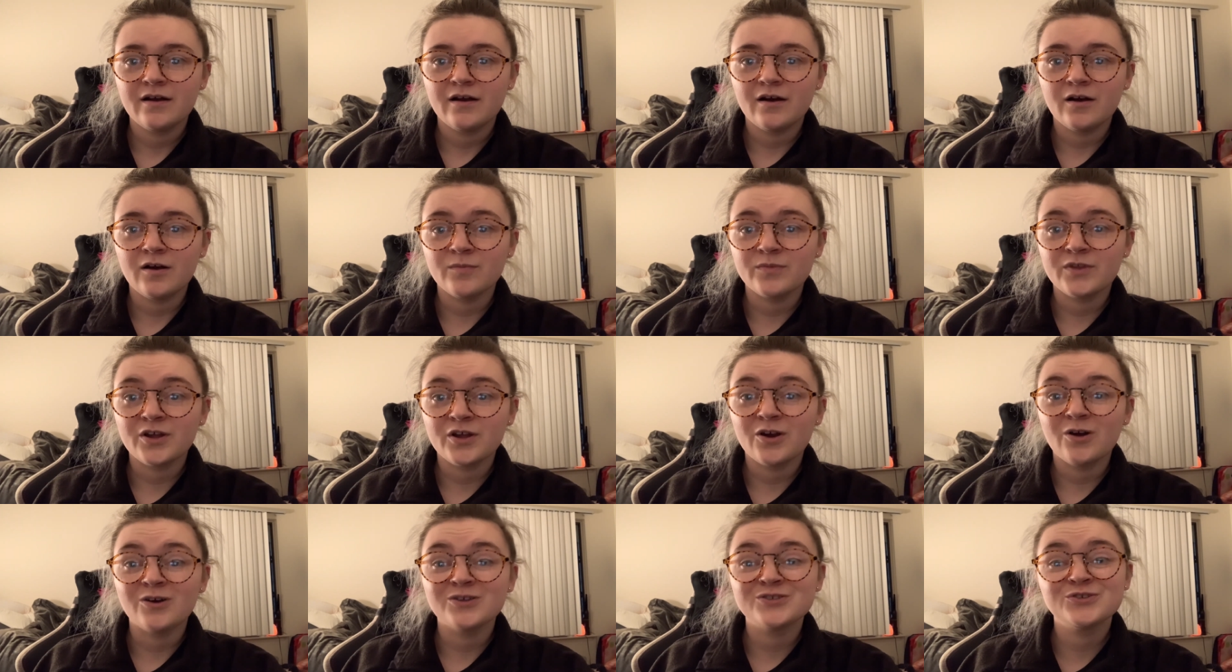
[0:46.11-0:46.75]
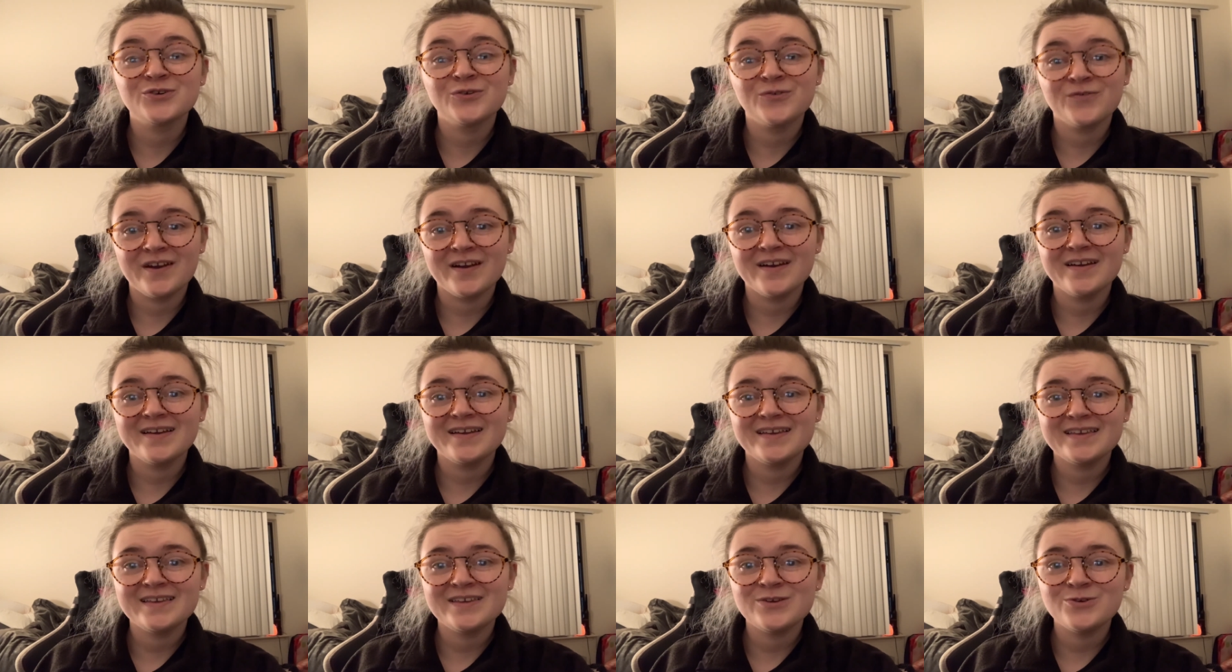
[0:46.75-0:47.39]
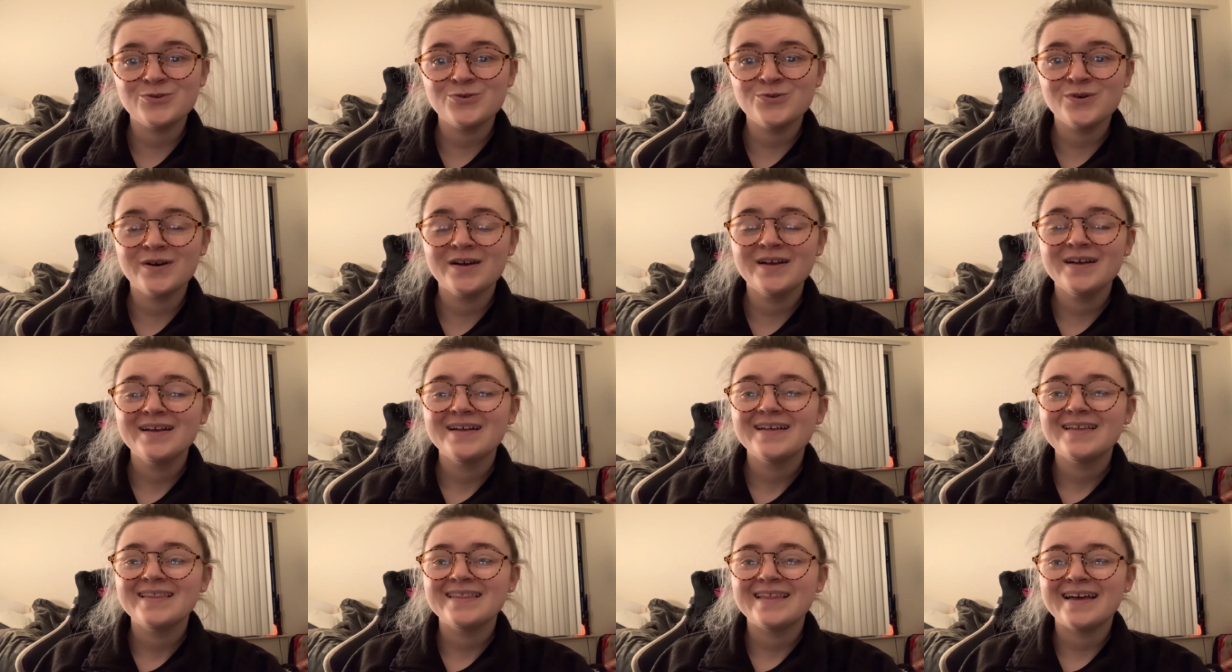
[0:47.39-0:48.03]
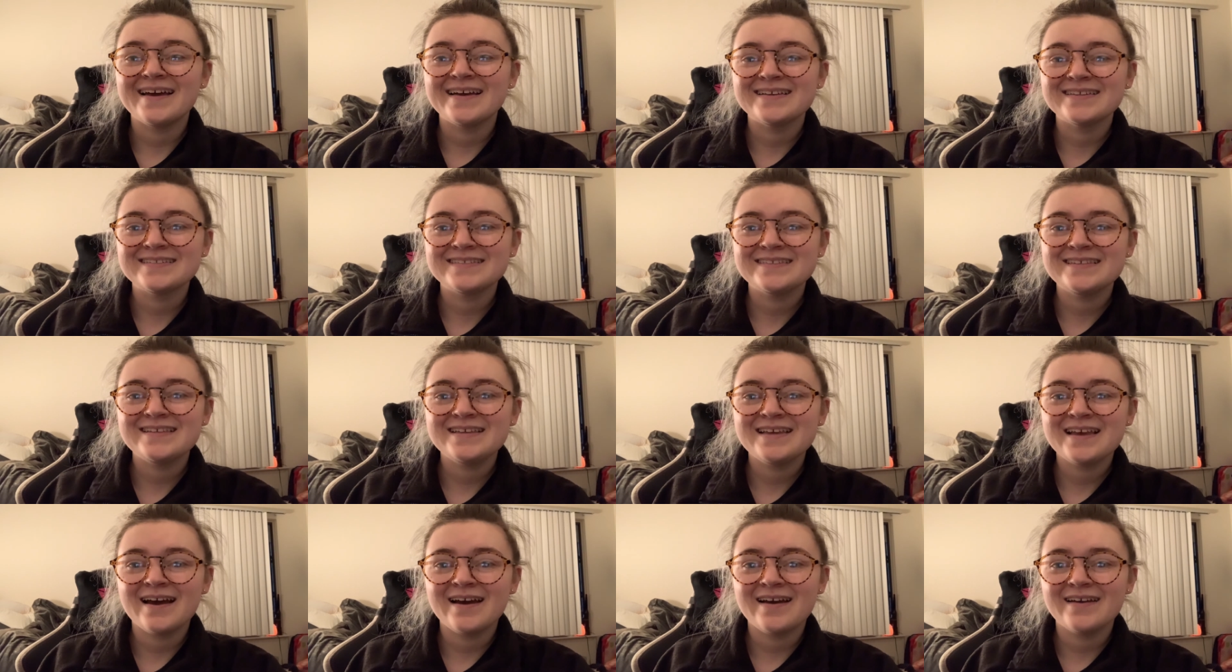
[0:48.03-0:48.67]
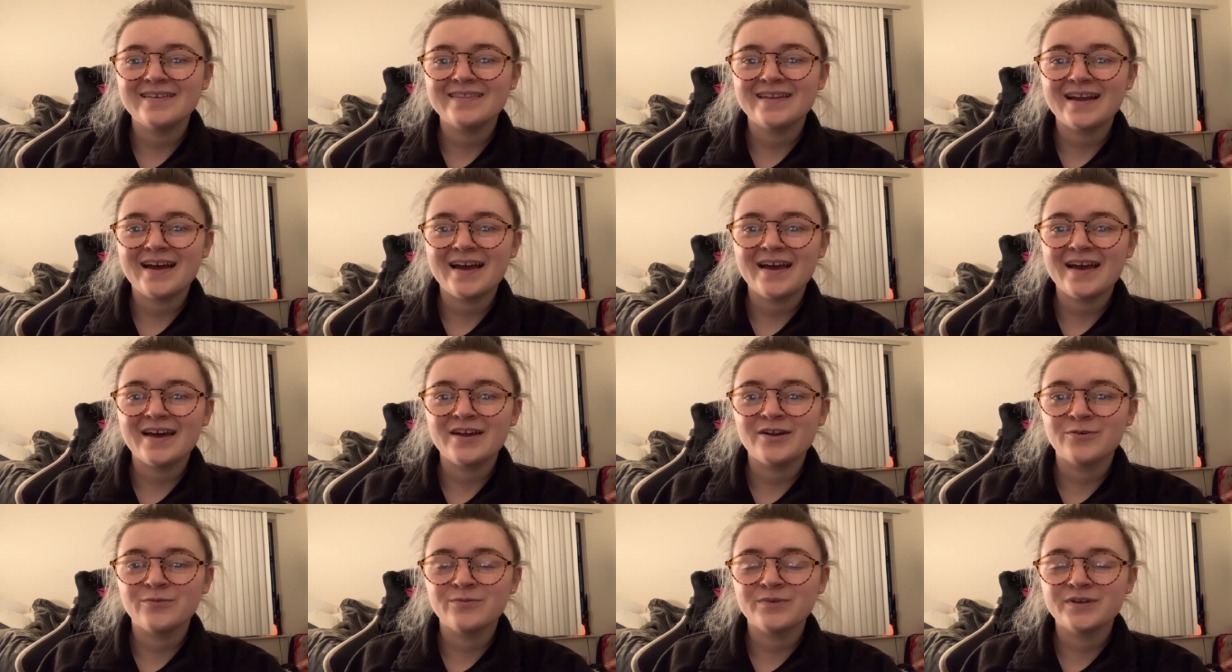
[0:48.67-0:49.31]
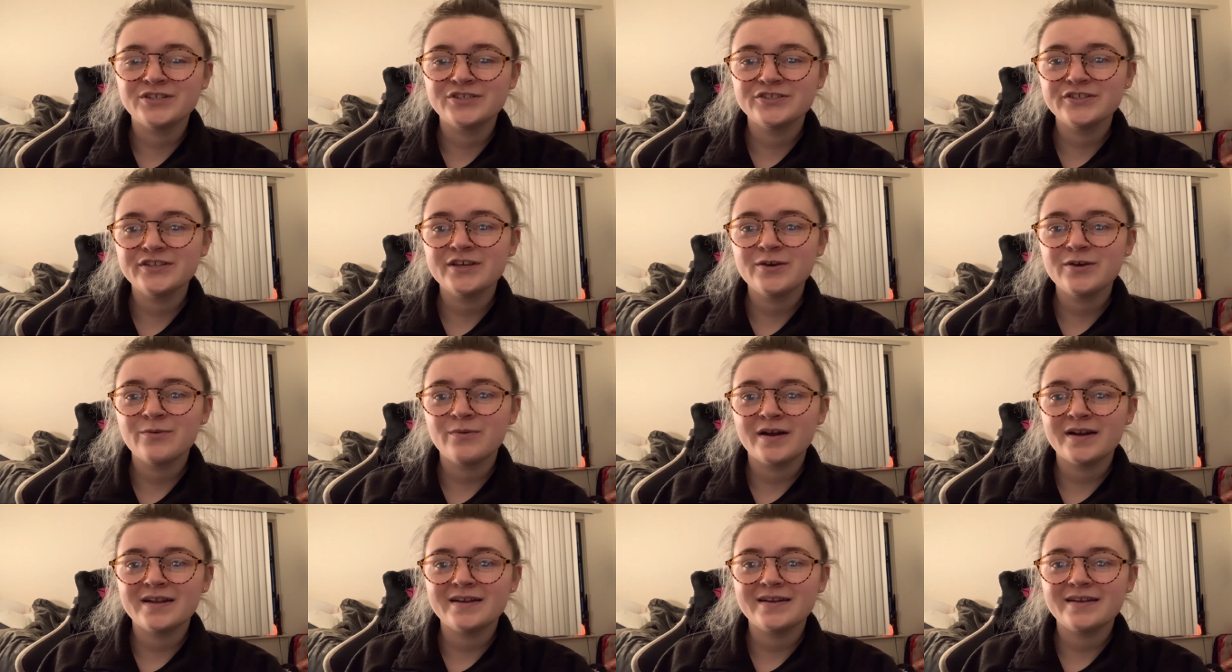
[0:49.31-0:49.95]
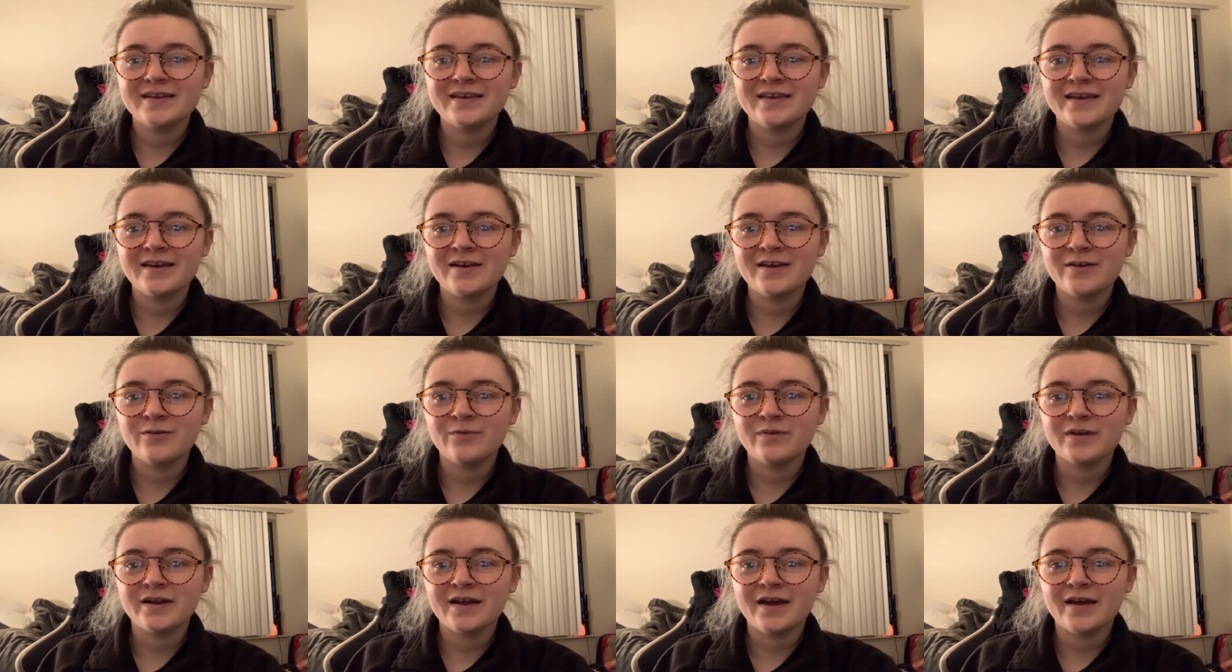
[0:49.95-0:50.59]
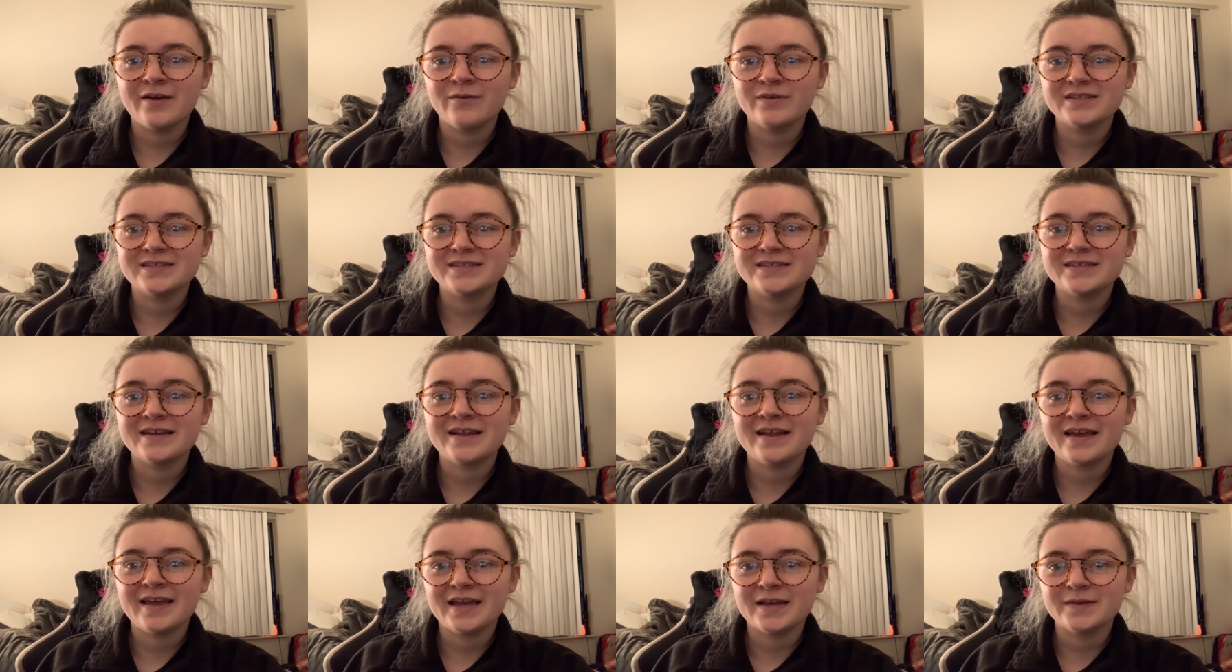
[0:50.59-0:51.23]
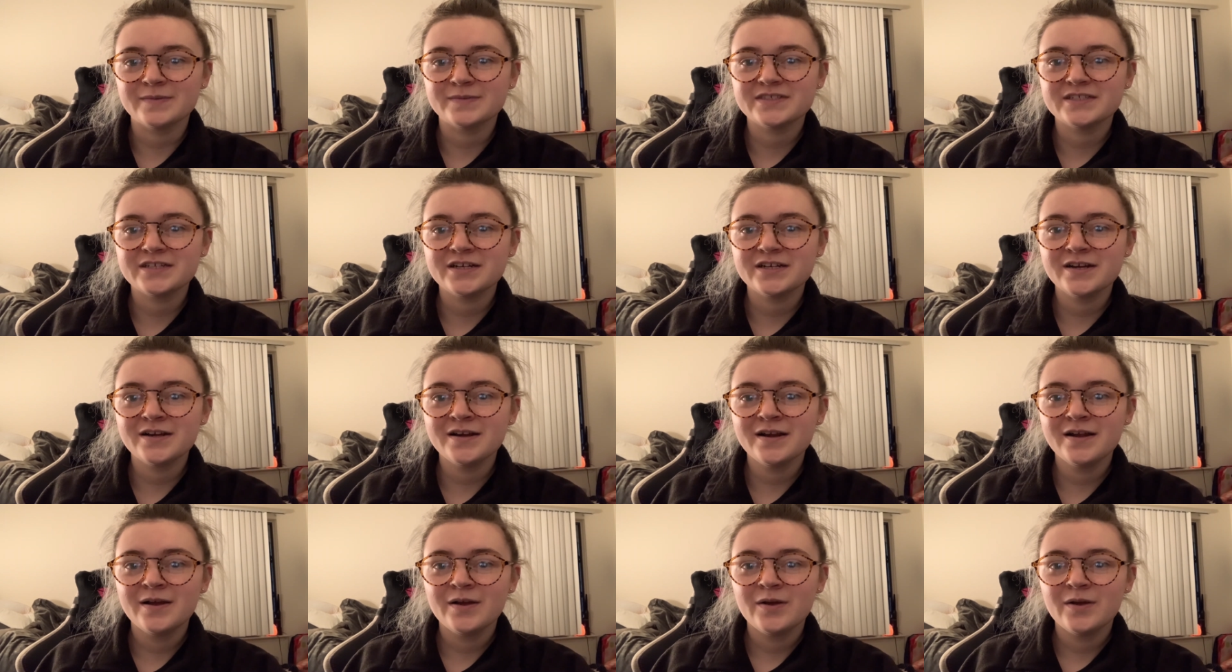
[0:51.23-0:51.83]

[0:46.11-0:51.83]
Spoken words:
They're also very cute. That is the kind that I had originally wanted to get when I went to get a hamster,